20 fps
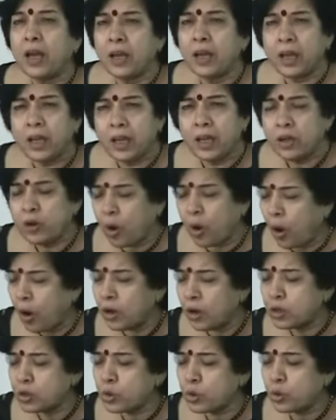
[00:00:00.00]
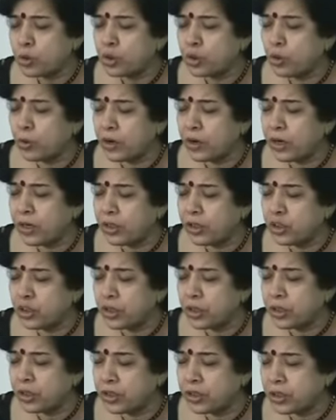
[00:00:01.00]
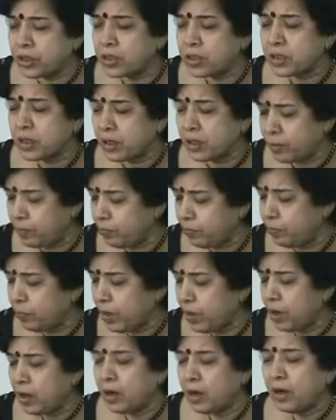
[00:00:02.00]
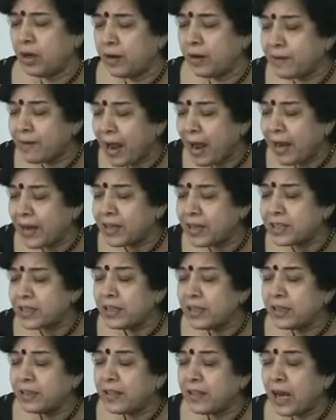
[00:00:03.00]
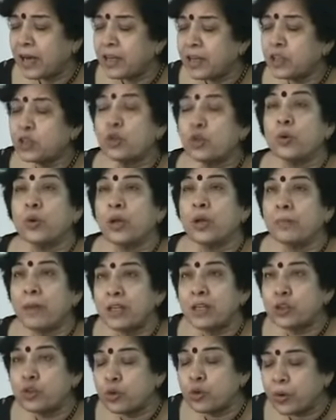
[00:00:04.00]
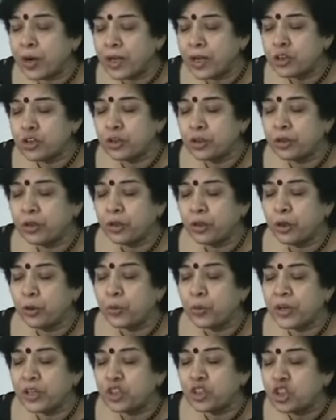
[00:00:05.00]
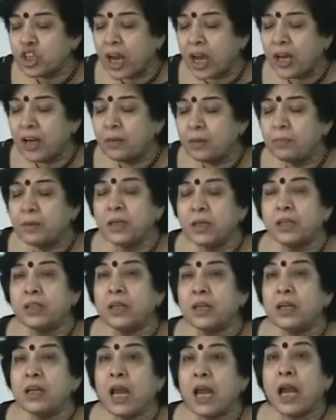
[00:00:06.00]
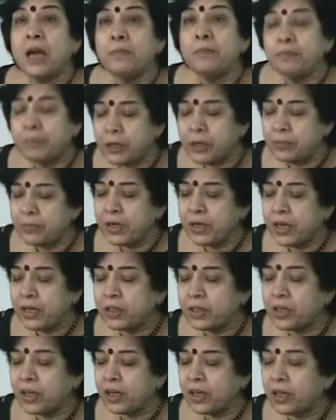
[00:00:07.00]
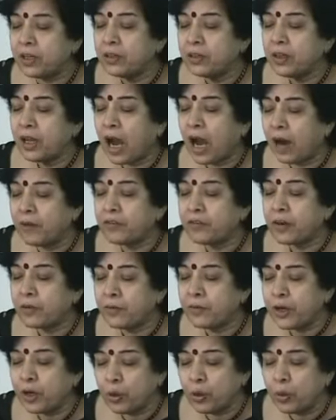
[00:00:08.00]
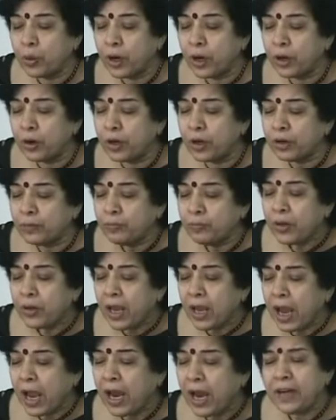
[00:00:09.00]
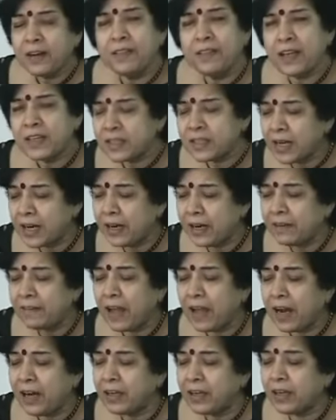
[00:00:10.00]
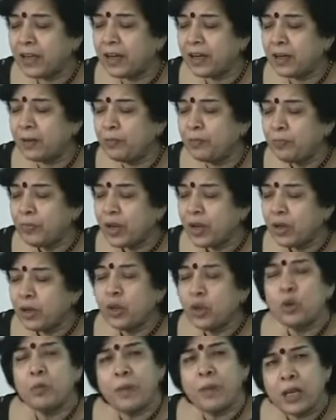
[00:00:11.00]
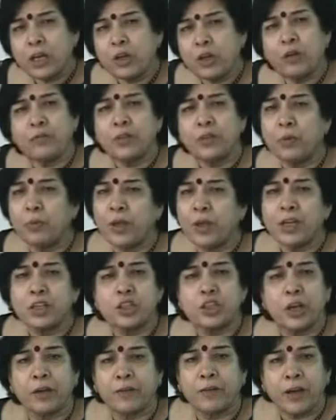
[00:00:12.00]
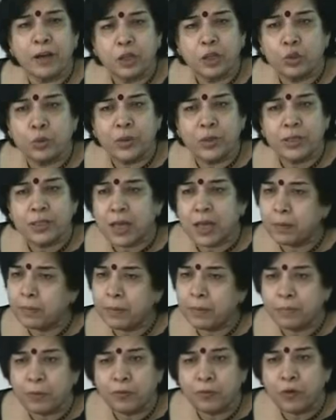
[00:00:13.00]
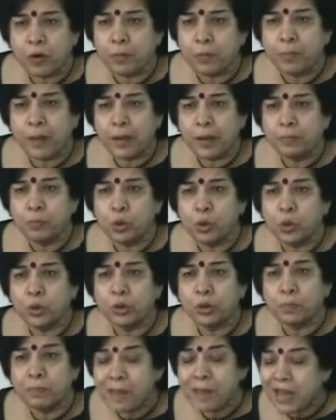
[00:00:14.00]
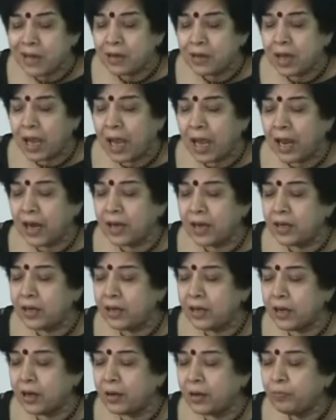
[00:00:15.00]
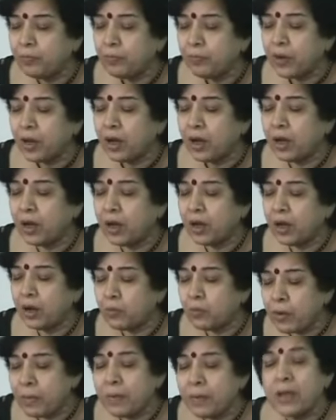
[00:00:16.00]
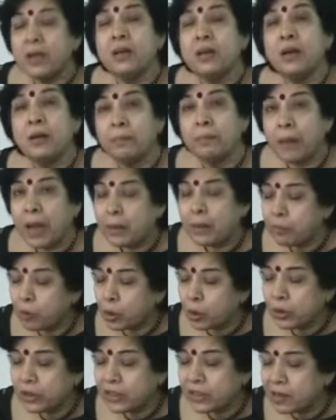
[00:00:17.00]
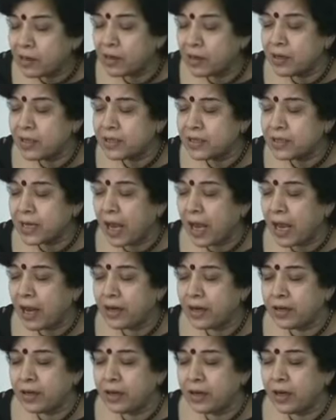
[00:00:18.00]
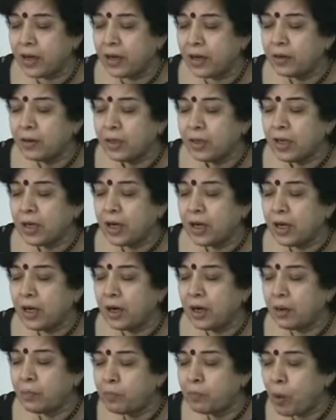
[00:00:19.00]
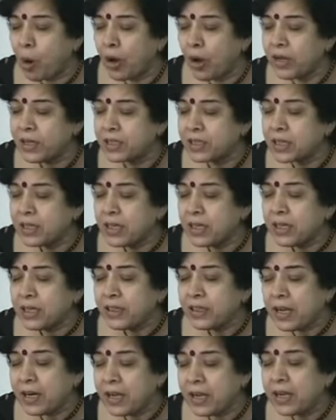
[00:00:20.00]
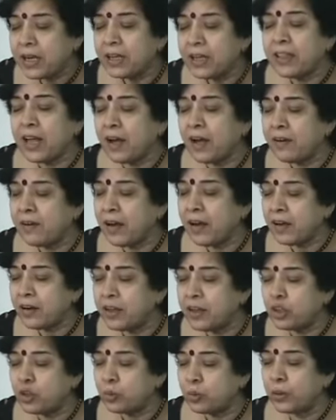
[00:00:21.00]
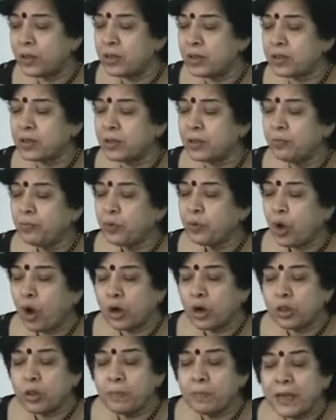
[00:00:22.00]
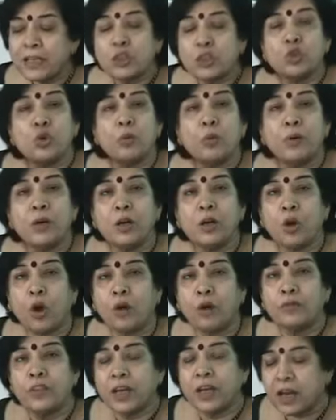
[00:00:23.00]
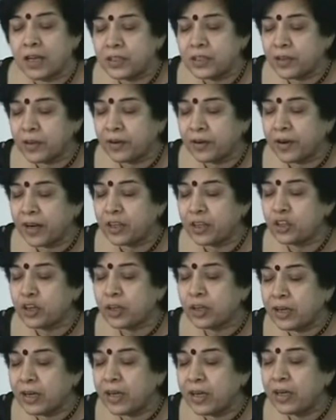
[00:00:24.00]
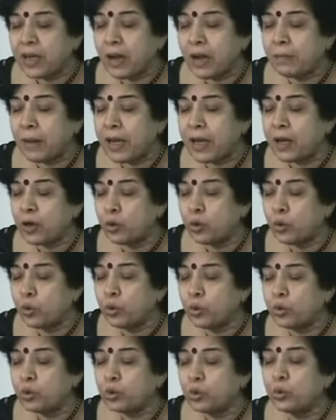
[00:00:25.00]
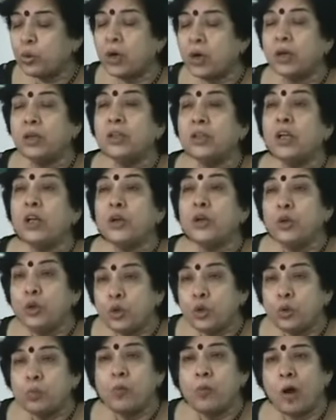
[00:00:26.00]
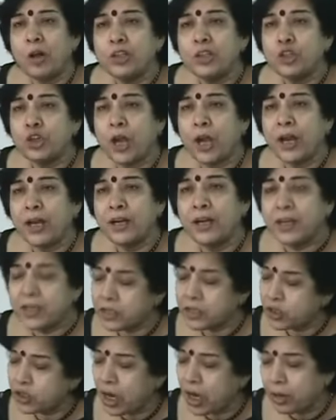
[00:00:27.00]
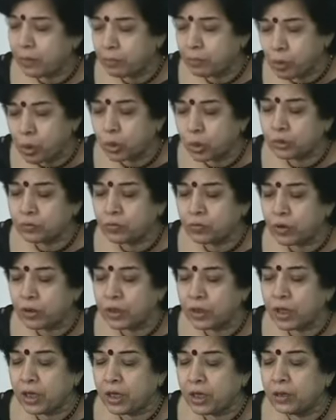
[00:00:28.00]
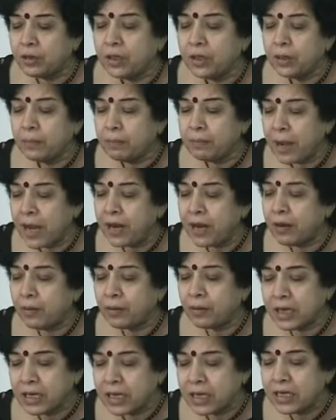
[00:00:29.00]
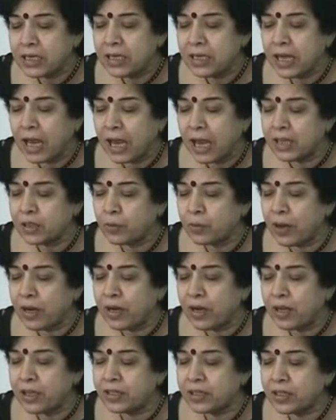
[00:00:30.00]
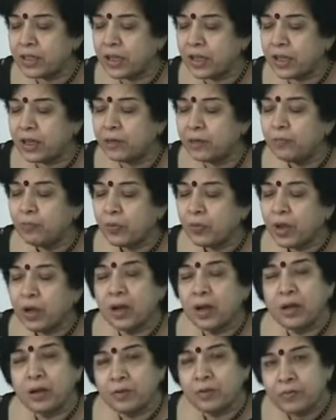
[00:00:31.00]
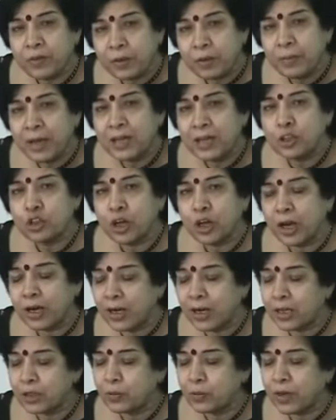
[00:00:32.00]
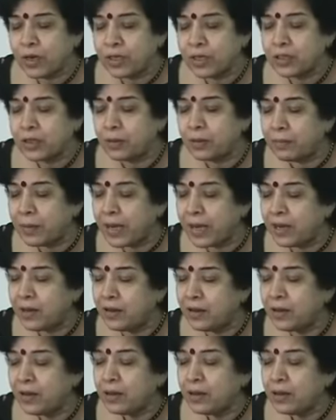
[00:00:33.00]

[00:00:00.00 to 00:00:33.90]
in all socio-religious um, uh, rights that is during menstruation, during childbirth and permanently after widowhood. And they said that uh, you know many of the Veer rituals can be performed by both men and uh, uh, women by both girls and uh, uh, boys. The Lingadharna rituals or the bestowal of the consecrated linga by a guru to a newborn child is done both for the man, girl as well as the uh, female child as well as the male